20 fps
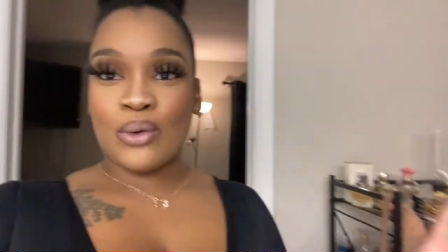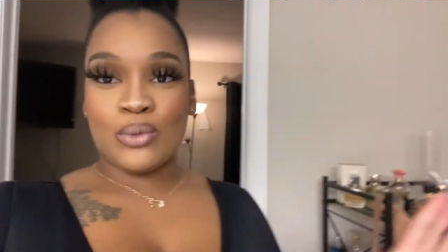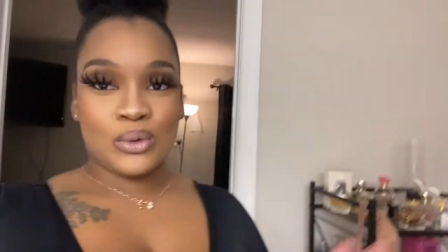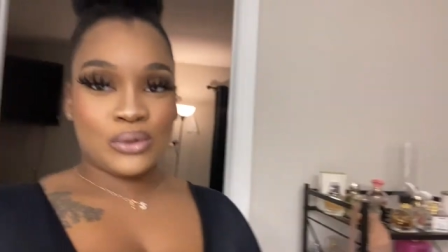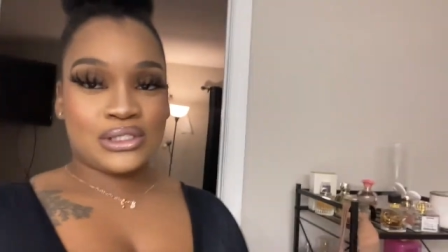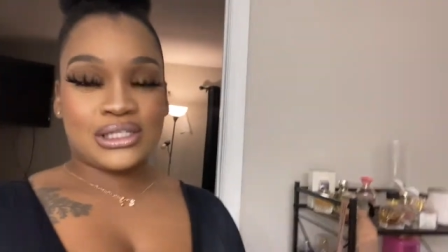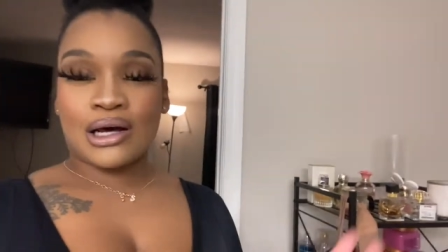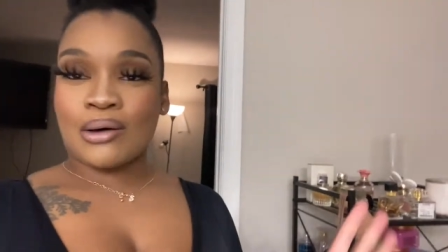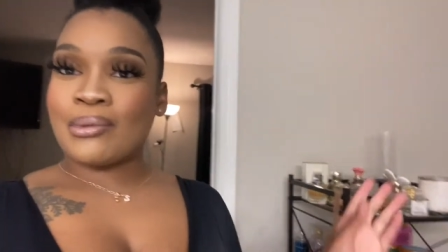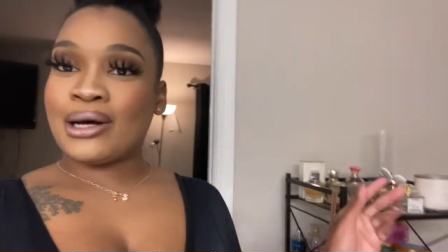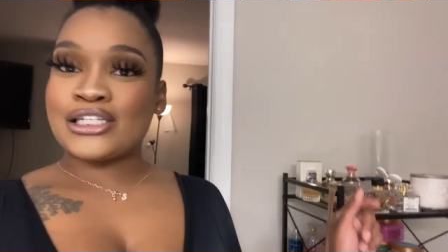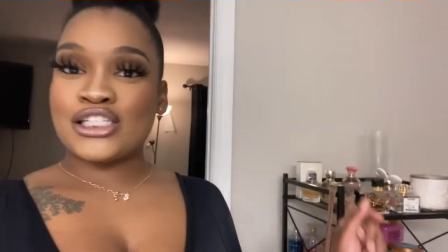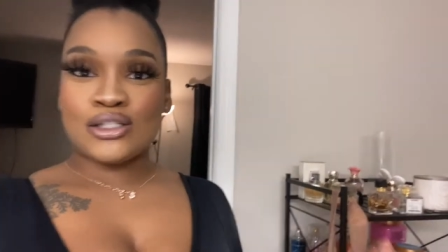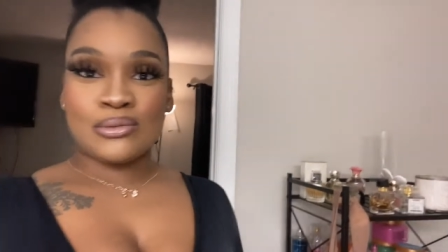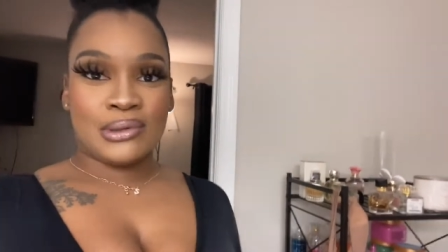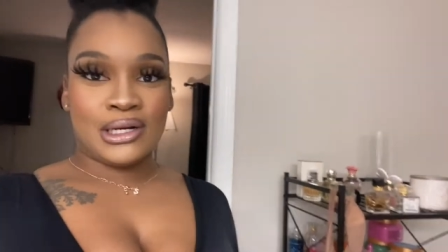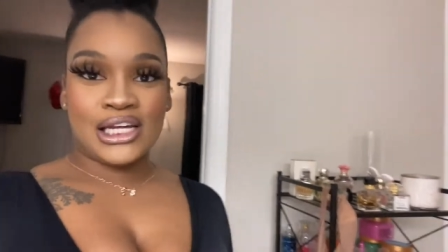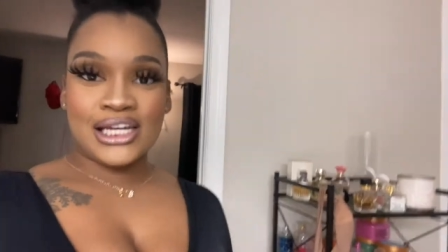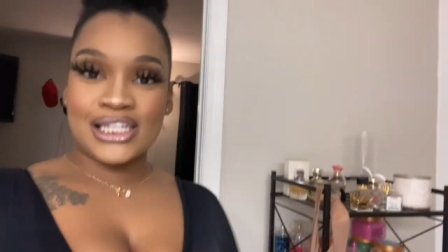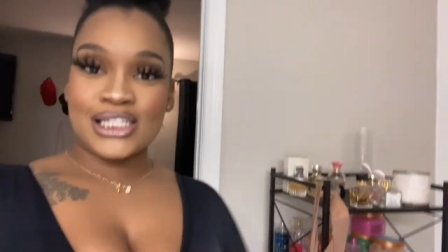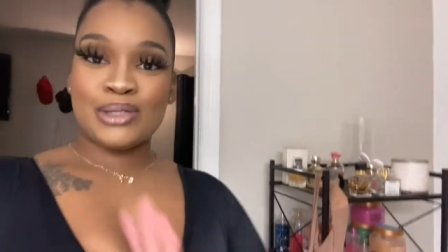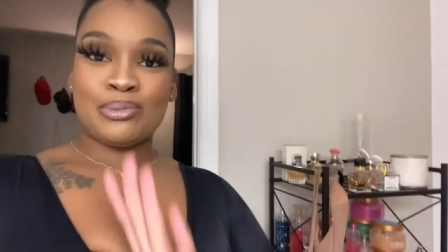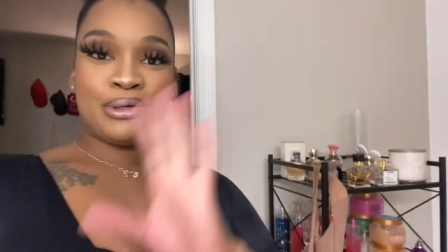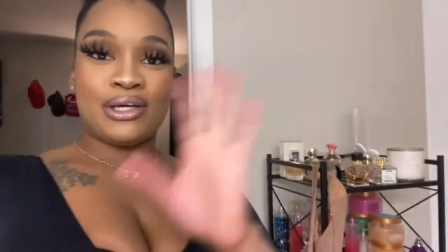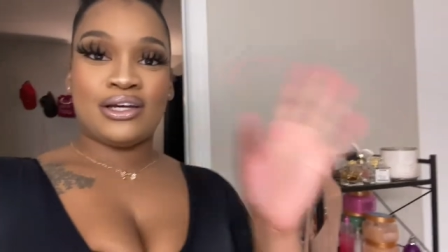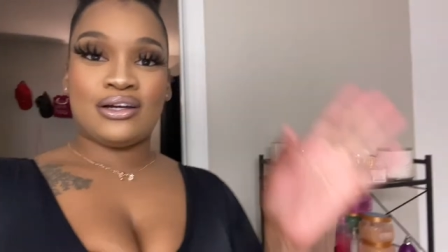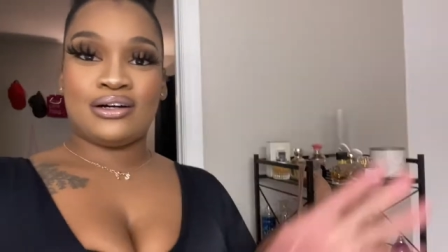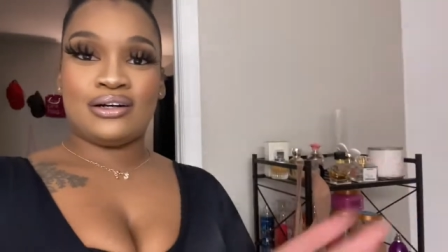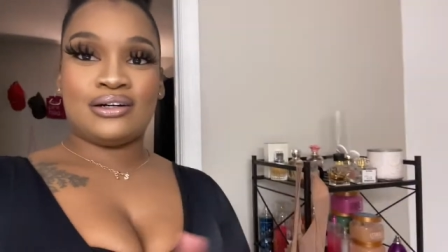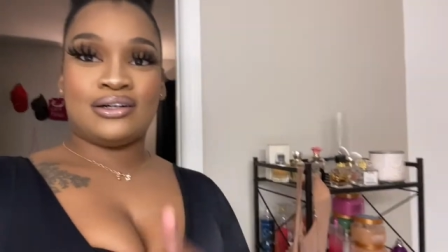We was talking about some
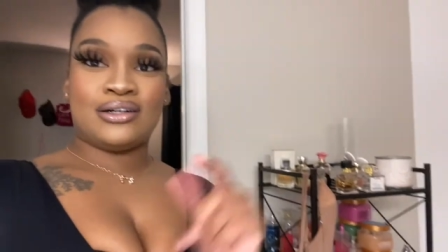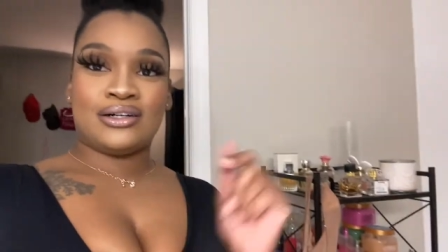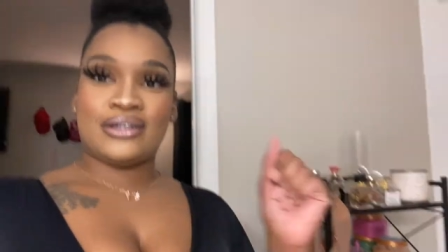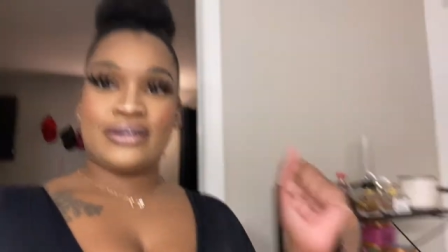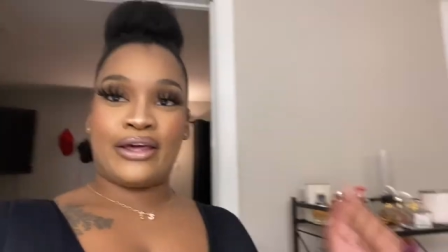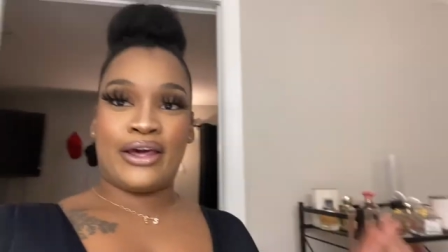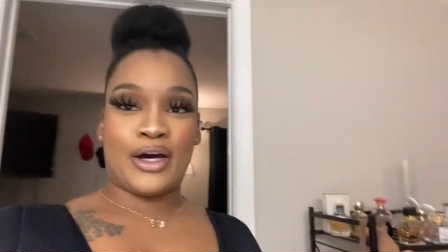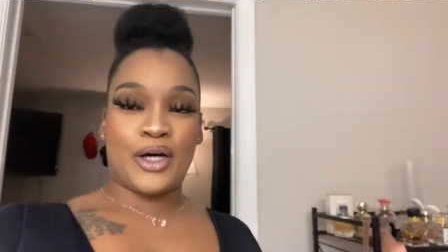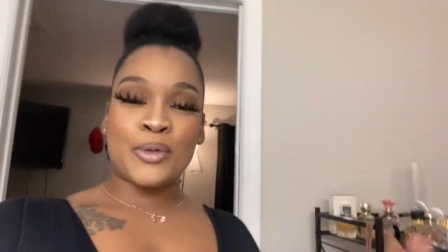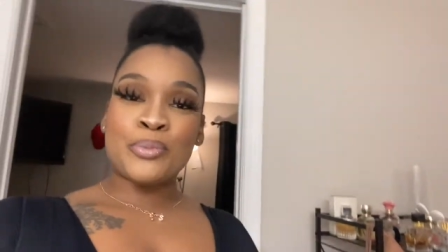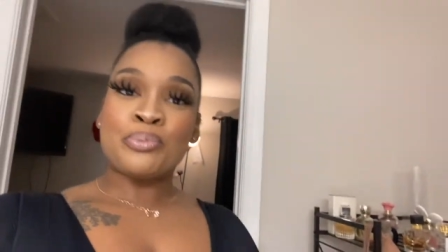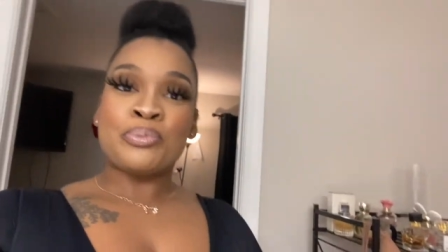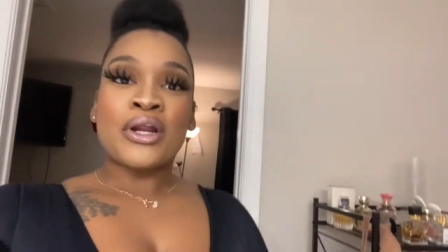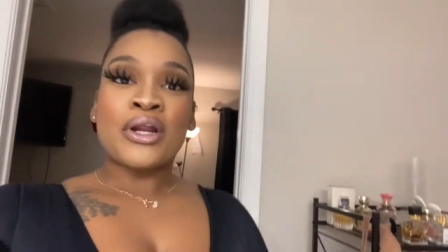lesbian, uh, yeah.